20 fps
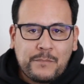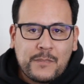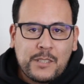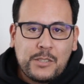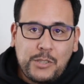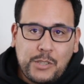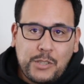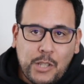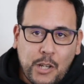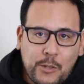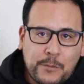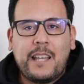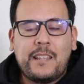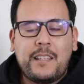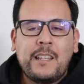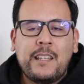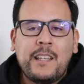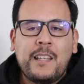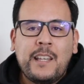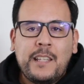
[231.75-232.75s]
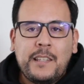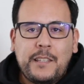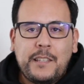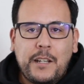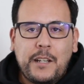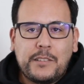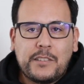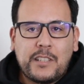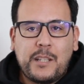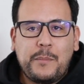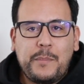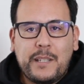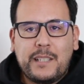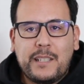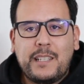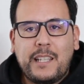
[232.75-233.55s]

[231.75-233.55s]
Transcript: So there's going to be a